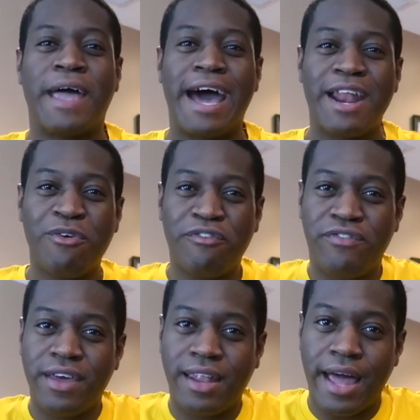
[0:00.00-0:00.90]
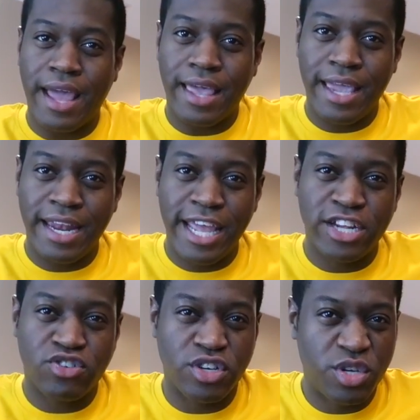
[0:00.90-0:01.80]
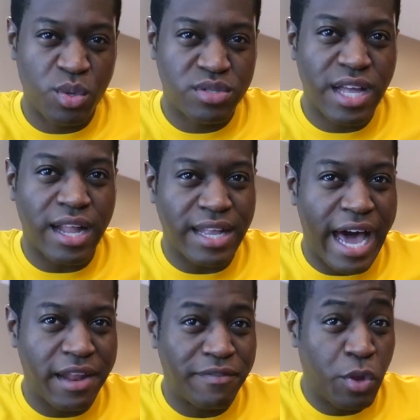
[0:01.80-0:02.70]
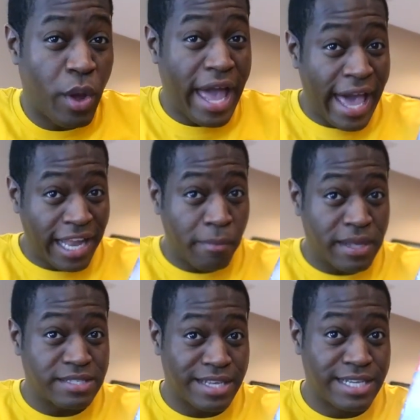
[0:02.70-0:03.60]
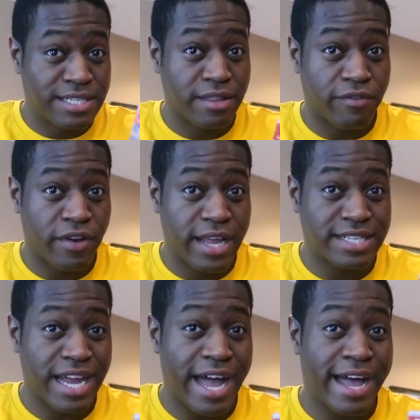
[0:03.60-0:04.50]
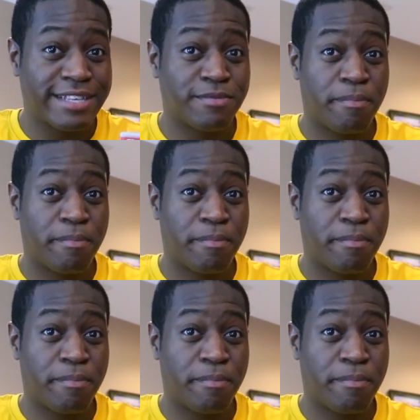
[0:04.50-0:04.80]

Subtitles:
I don't feel like it introduced a lot of new elements into the franchise,